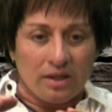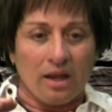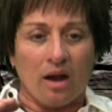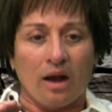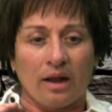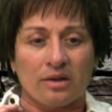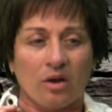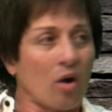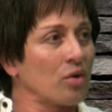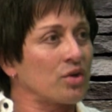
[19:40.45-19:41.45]

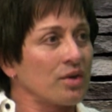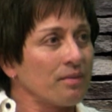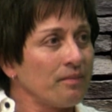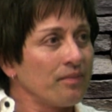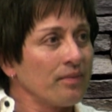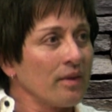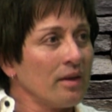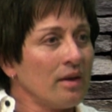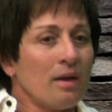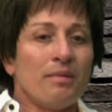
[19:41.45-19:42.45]
coach,
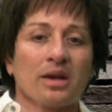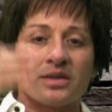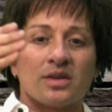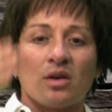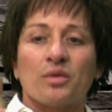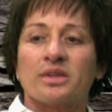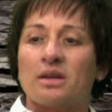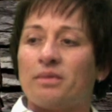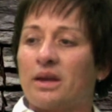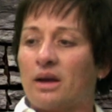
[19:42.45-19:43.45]
because there's always going
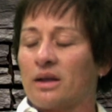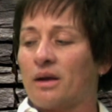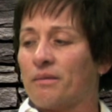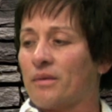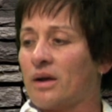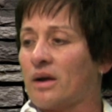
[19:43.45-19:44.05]
to be a